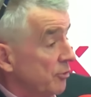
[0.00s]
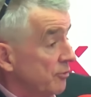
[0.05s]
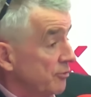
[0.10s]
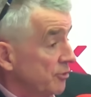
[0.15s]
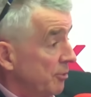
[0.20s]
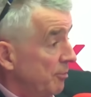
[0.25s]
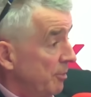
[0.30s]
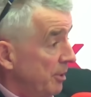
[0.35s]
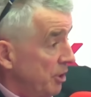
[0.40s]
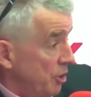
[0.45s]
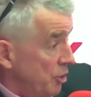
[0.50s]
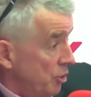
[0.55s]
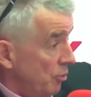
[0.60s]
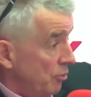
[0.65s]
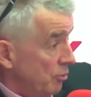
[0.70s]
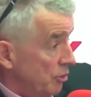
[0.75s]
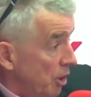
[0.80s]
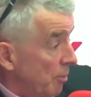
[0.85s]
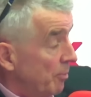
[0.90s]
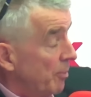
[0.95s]
So if somebody
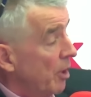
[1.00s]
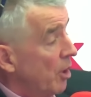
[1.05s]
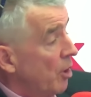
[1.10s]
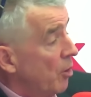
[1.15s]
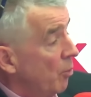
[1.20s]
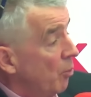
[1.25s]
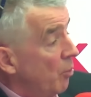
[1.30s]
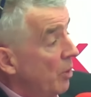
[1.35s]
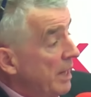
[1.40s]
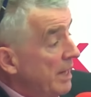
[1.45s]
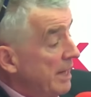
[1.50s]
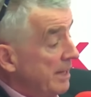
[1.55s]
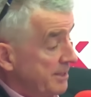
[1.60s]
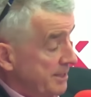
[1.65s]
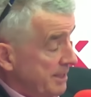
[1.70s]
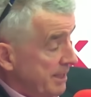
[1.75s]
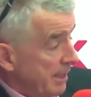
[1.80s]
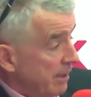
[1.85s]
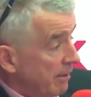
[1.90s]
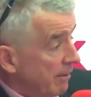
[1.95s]
shows up, we
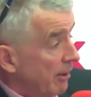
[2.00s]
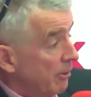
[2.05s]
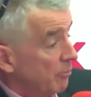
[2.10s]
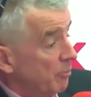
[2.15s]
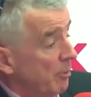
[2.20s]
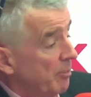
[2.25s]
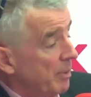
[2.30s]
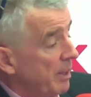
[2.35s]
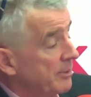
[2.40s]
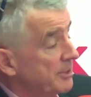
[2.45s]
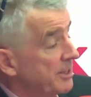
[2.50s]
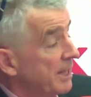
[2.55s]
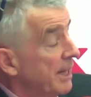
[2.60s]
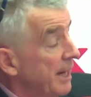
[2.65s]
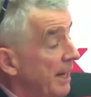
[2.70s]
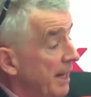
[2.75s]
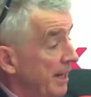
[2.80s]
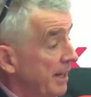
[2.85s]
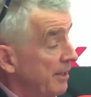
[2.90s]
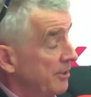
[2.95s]
as the airline will be able to say,
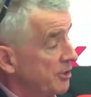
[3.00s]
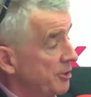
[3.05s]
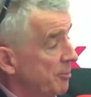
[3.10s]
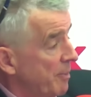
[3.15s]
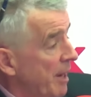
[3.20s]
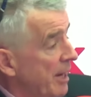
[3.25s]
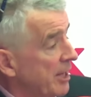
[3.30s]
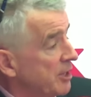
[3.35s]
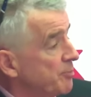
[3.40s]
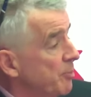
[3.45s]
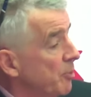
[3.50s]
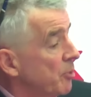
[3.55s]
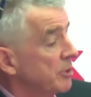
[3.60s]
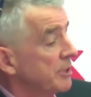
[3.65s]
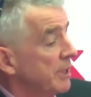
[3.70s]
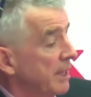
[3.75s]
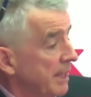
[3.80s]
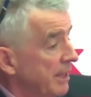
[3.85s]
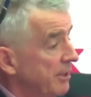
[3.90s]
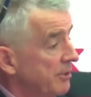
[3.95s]
here's the
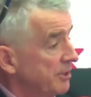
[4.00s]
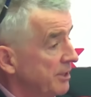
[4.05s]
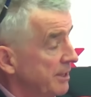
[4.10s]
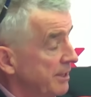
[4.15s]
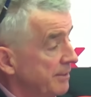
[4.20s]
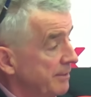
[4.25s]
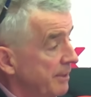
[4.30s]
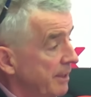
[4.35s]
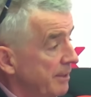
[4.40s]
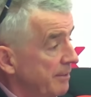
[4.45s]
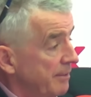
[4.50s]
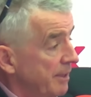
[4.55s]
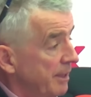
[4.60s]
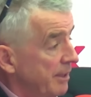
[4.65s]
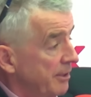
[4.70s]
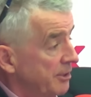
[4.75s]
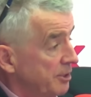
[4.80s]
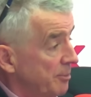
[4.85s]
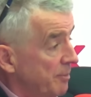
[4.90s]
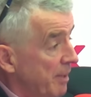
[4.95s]
passport, here's the, the, the
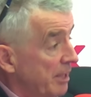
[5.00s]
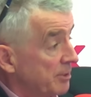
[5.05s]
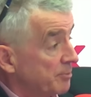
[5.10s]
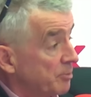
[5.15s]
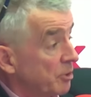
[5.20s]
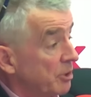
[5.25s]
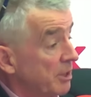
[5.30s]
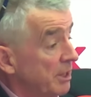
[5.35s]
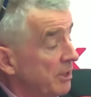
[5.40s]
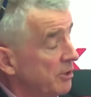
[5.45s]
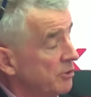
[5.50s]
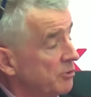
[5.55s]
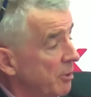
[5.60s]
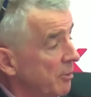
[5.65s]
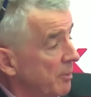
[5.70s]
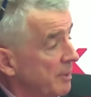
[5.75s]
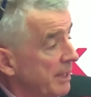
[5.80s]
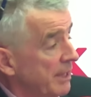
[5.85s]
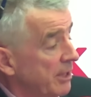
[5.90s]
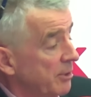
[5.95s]
here's the passport, here's
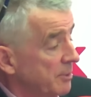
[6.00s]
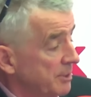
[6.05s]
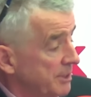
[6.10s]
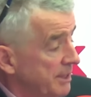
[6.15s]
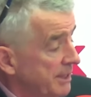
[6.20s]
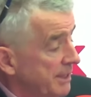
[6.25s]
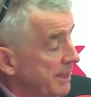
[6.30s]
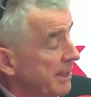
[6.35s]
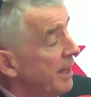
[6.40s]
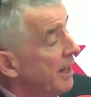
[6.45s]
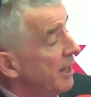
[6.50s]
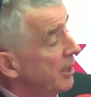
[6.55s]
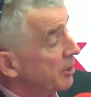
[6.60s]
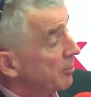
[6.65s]
where we think they were sitting.